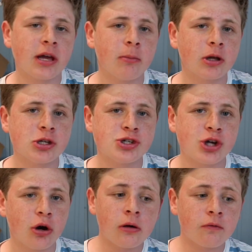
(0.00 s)
him on the
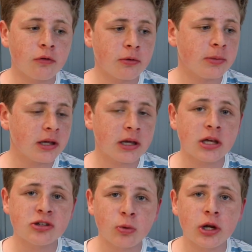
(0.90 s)
show for being
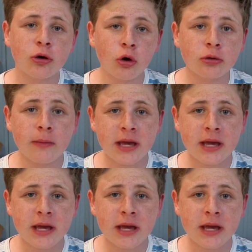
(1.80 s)
a 20-year-old